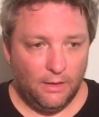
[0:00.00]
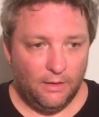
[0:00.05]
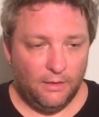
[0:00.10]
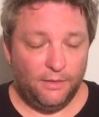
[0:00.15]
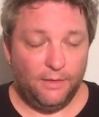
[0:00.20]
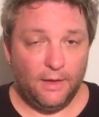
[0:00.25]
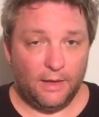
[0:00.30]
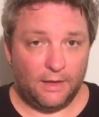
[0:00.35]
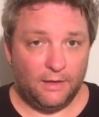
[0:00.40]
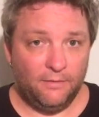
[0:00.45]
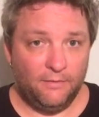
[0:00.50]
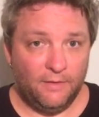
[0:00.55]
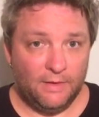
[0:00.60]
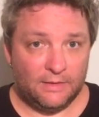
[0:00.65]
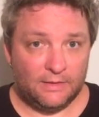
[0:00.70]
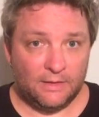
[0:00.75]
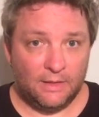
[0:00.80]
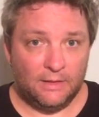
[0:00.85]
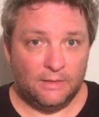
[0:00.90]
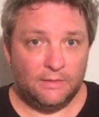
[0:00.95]
thick and
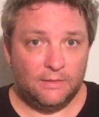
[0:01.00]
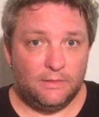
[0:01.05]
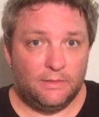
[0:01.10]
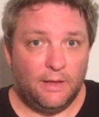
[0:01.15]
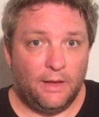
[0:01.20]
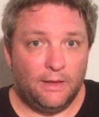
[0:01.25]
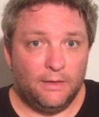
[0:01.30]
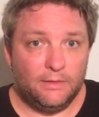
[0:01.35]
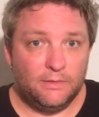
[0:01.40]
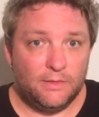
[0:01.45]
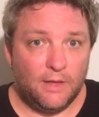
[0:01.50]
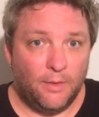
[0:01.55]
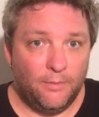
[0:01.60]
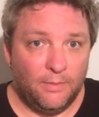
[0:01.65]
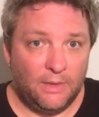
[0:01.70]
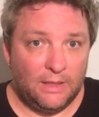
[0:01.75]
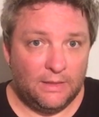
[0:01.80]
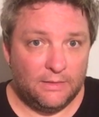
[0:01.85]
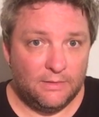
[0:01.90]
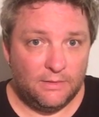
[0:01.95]
viscous as some
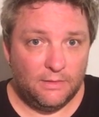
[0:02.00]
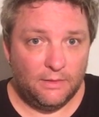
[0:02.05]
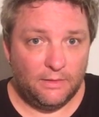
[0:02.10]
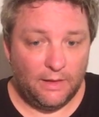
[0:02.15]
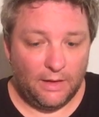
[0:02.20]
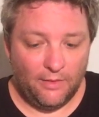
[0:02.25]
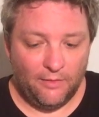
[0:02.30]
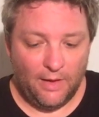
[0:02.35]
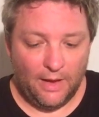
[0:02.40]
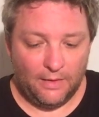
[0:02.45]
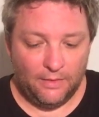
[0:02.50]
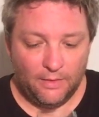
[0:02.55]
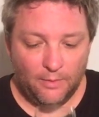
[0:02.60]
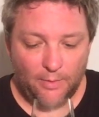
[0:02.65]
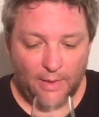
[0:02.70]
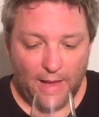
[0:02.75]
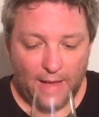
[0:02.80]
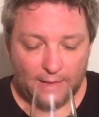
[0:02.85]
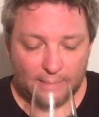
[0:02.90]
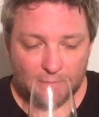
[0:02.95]
meads that I've had in the
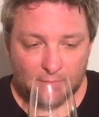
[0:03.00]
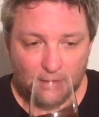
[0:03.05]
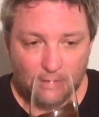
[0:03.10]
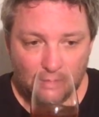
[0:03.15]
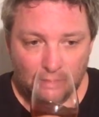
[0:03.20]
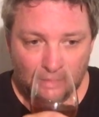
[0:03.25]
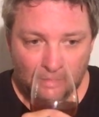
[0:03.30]
past.